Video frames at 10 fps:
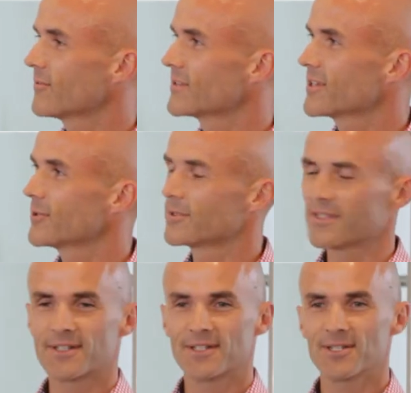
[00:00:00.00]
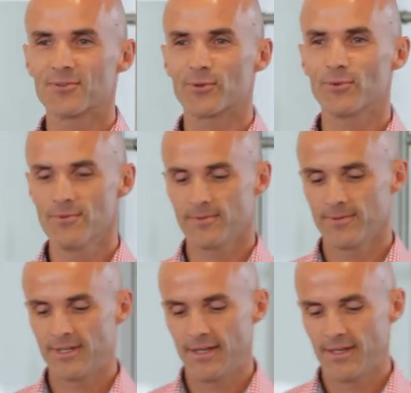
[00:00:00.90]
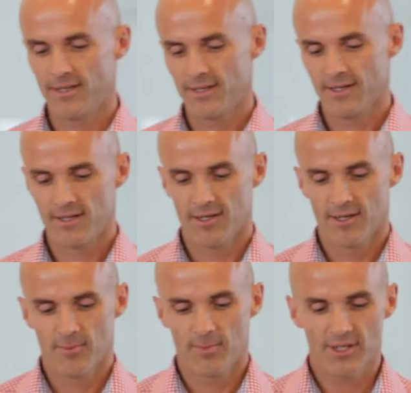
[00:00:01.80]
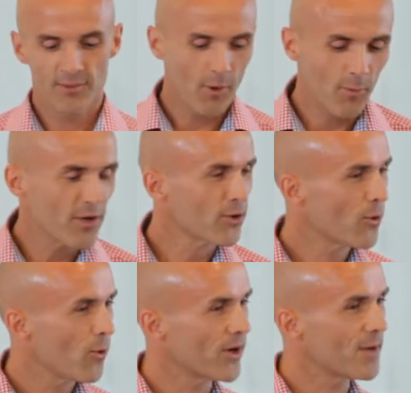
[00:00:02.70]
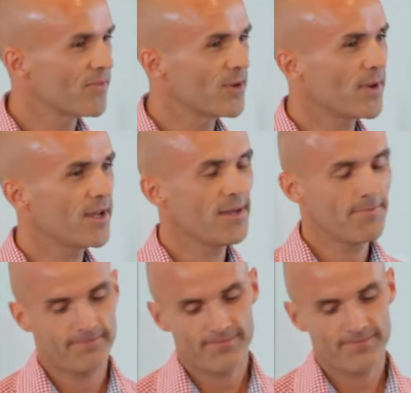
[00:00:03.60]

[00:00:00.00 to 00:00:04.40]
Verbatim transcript: Obviously, it was successful. But is what we could call an MVP?